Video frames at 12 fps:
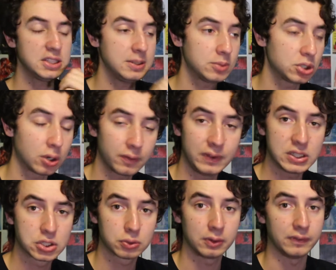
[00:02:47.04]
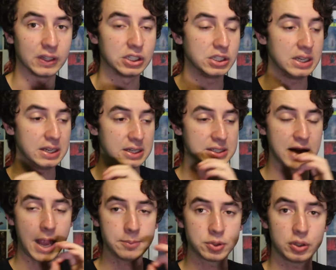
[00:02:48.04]
cinematography is terrific. It is
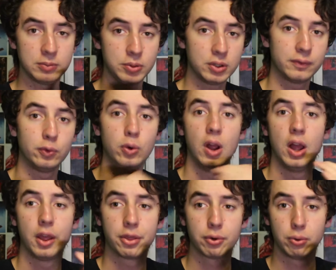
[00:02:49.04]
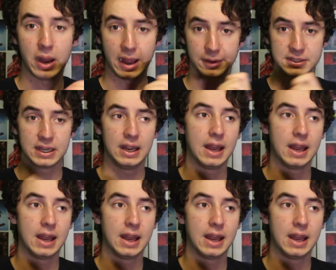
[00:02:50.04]
absolutely beautiful throughout,